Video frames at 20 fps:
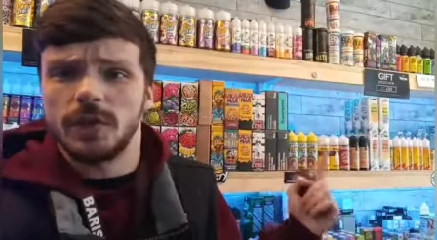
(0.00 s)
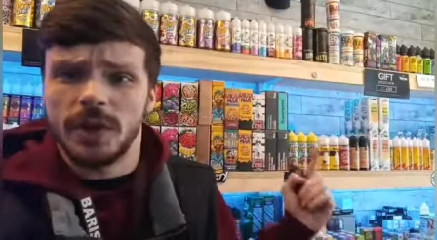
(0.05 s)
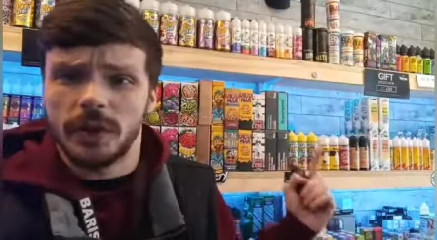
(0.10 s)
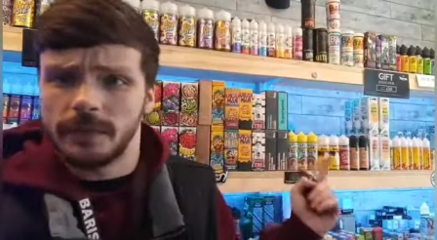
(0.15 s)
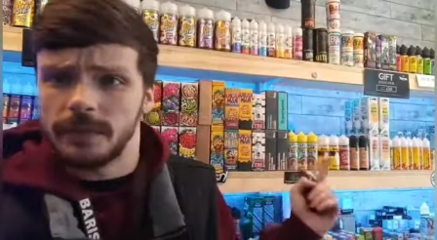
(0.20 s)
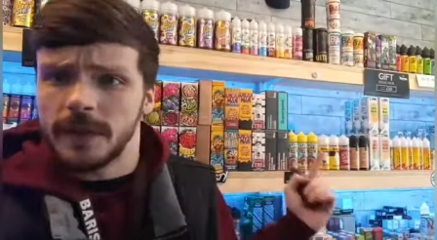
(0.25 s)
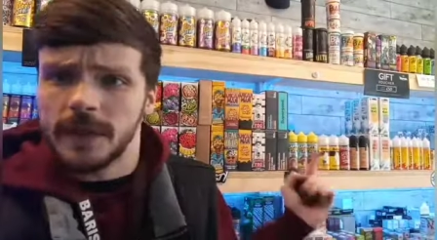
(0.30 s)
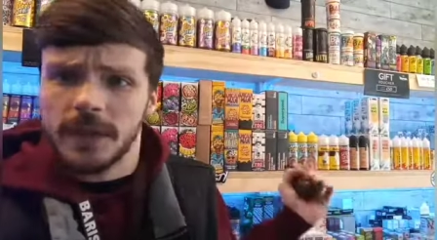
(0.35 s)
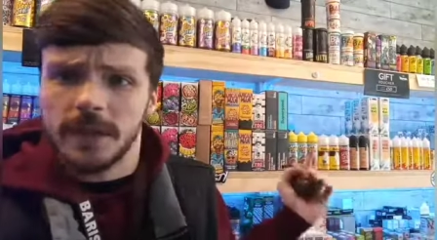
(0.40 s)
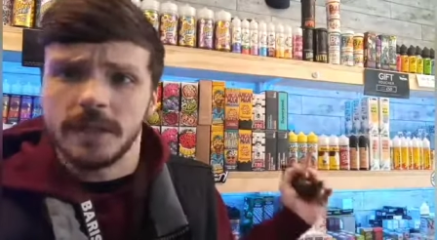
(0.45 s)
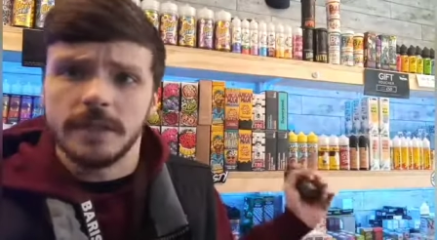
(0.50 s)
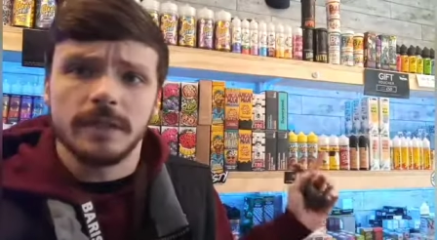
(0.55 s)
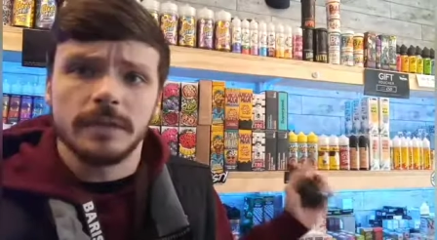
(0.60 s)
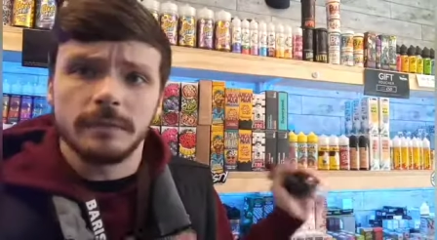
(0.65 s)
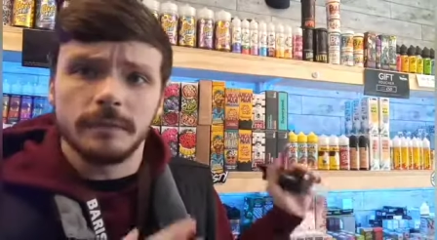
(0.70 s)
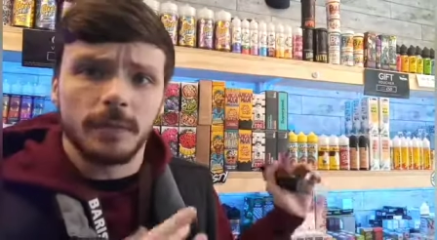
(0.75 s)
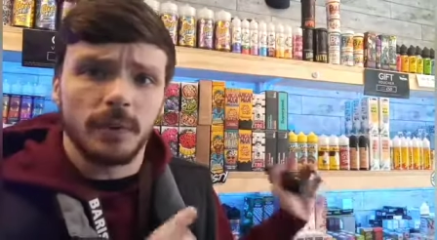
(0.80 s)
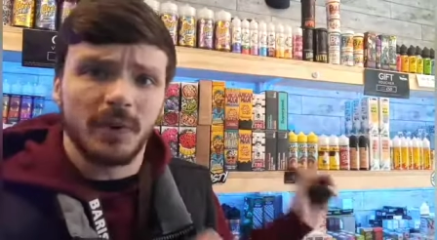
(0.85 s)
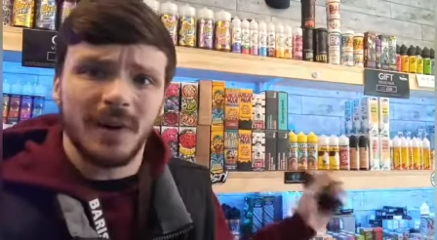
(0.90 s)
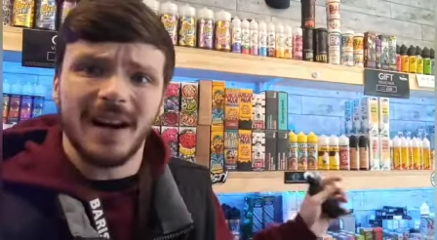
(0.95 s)
shelf is
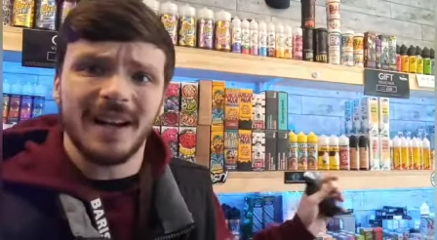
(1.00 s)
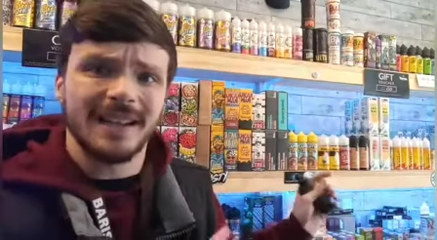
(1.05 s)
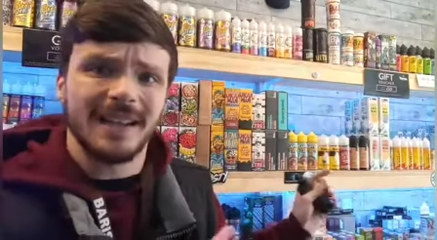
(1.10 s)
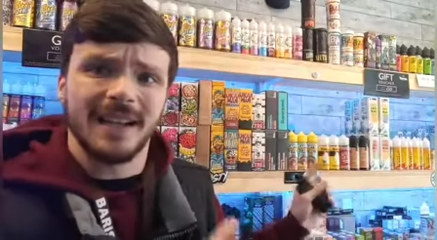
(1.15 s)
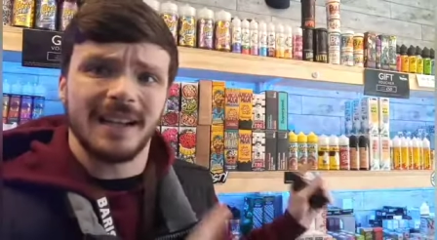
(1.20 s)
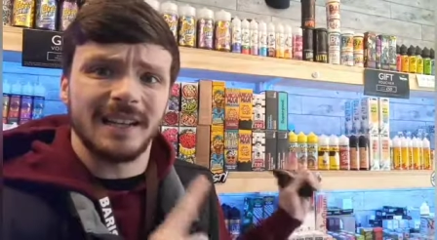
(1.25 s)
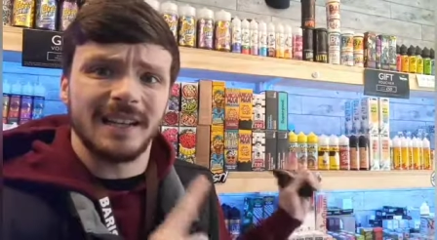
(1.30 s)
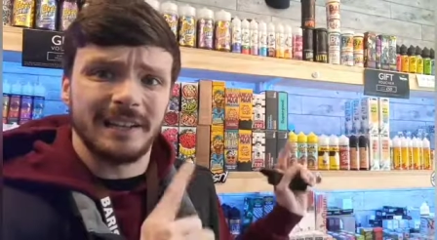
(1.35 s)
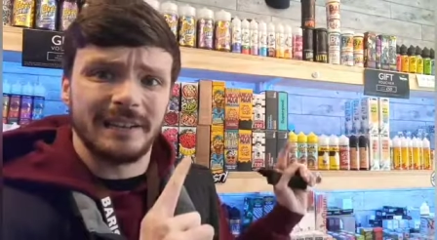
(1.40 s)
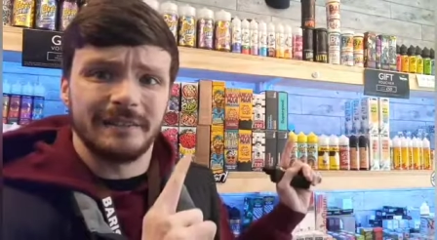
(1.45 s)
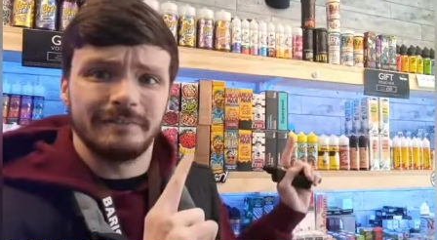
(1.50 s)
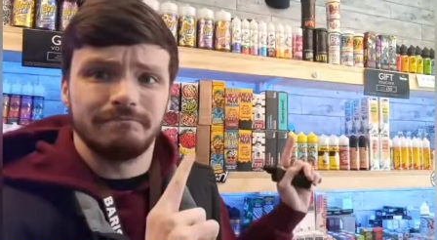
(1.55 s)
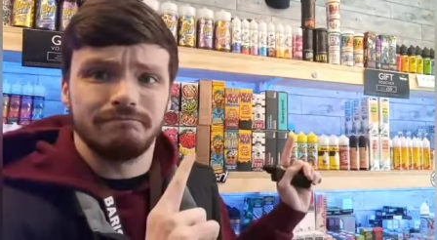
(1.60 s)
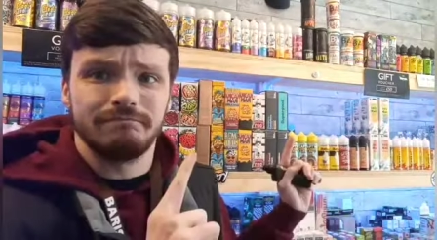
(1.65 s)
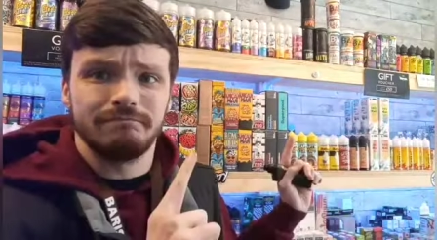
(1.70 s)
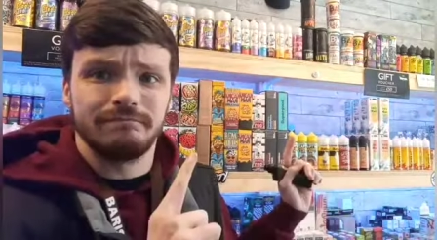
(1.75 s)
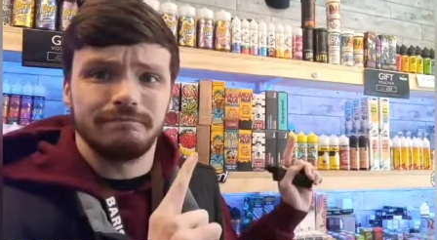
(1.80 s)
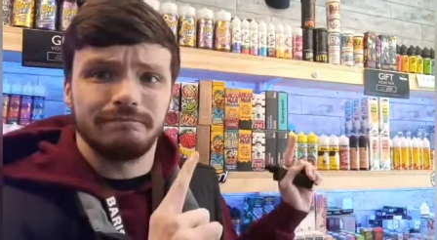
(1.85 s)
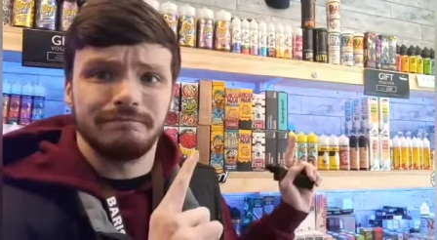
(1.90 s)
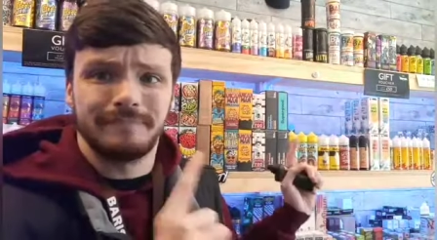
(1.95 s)
practically
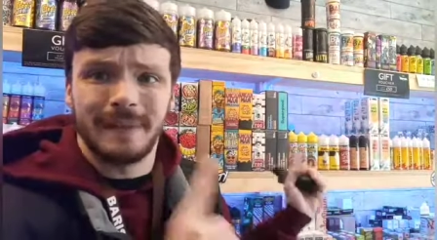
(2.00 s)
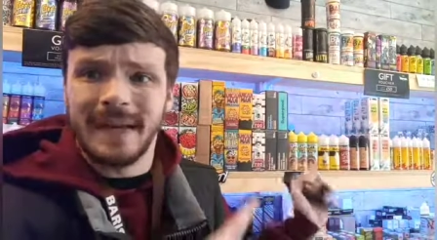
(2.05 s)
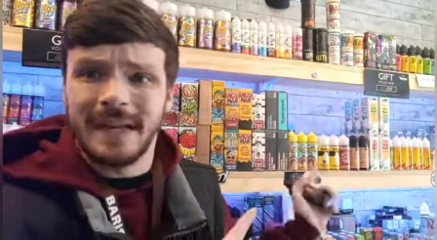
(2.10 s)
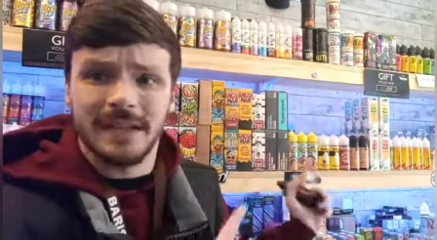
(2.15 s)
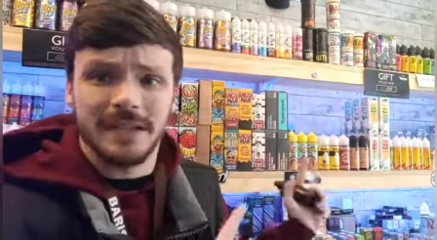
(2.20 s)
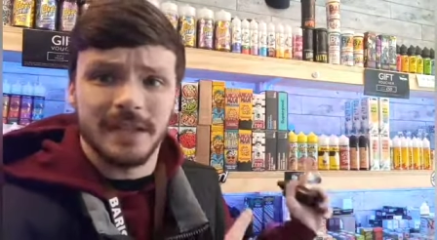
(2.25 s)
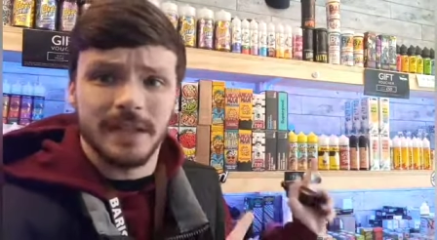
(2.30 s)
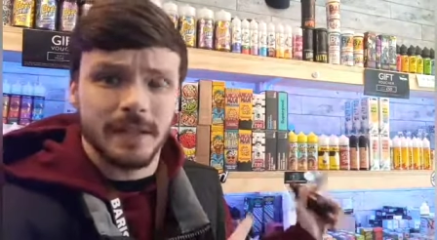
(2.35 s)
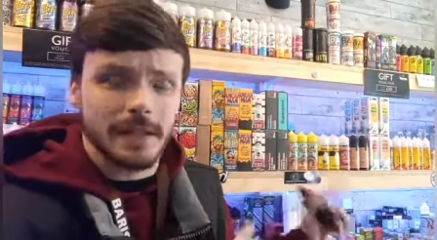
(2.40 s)
best